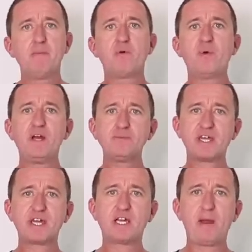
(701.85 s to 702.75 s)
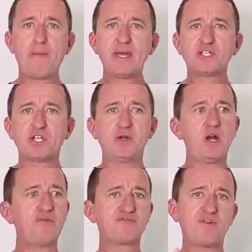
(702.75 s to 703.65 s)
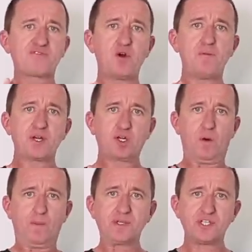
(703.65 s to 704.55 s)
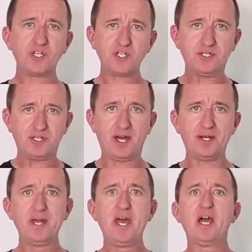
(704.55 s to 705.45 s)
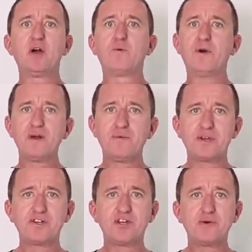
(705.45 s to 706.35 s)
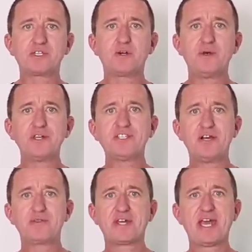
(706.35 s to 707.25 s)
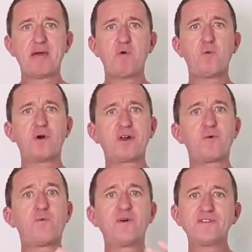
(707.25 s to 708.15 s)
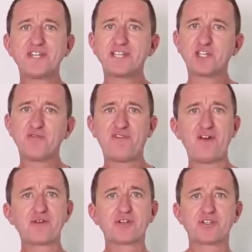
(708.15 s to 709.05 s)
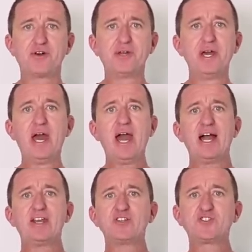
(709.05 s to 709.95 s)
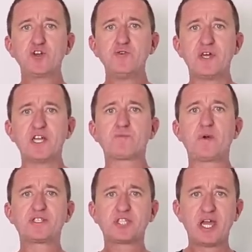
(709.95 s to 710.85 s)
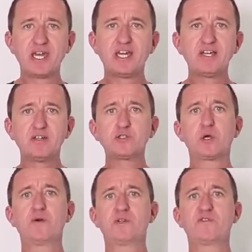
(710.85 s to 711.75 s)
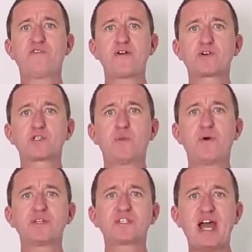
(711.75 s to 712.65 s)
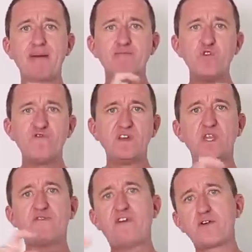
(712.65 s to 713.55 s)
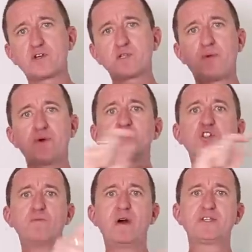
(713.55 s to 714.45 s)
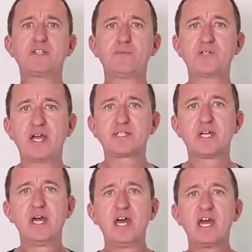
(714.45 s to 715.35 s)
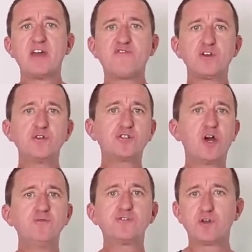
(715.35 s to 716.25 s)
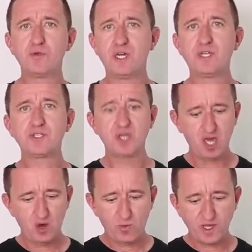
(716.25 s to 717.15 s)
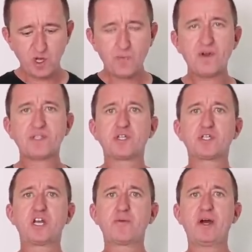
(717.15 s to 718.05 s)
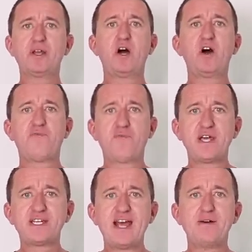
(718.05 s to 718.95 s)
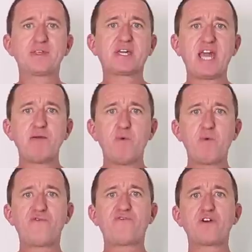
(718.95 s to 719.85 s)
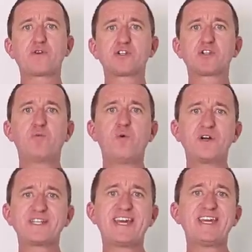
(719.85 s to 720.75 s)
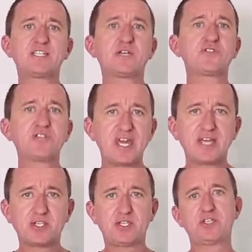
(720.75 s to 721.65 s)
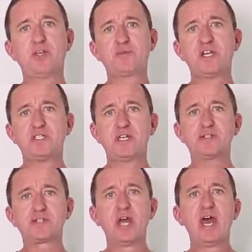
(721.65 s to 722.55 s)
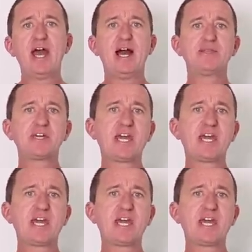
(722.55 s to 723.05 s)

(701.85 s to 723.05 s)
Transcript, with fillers: But when I'm taking a picture and after I've got my composition done, what I want to do is I want to tell the camera what I want it to focus on. And I do this by taking control of the focus points and moving the focus point to my subject. If you don't do this, when you press the shutter button halfway down, the camera will focus on what it thinks the subject is and the